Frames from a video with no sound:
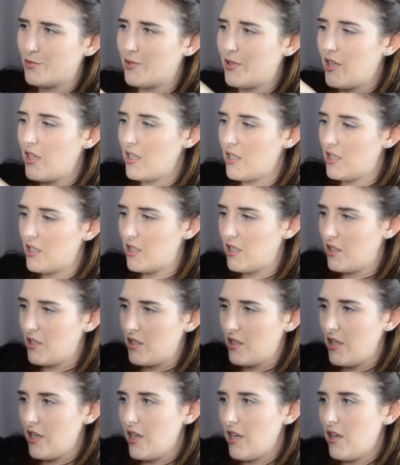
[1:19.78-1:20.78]

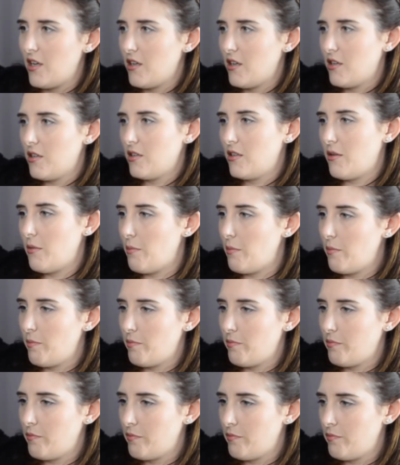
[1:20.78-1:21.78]

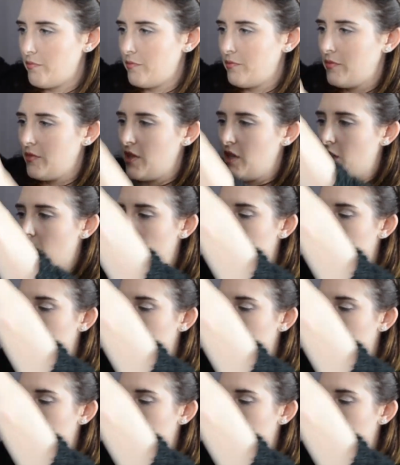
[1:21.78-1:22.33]
[no speech]